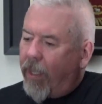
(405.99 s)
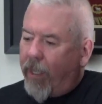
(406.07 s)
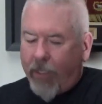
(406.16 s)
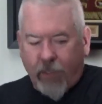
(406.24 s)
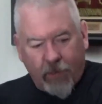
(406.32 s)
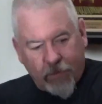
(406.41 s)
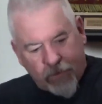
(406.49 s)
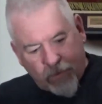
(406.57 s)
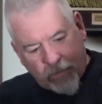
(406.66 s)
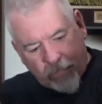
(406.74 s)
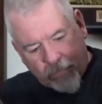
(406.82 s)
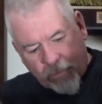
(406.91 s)
And you see
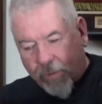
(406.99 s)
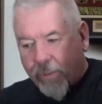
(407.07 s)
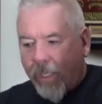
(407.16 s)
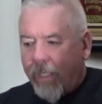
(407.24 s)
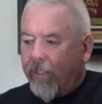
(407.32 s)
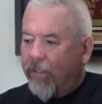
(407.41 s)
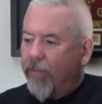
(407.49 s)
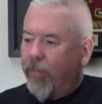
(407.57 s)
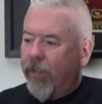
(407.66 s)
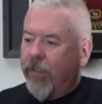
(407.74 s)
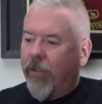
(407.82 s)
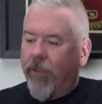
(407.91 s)
even the chain is
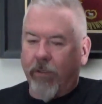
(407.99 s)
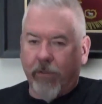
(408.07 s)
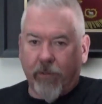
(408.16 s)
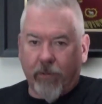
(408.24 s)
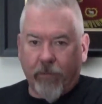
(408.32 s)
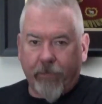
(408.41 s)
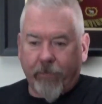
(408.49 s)
much larger.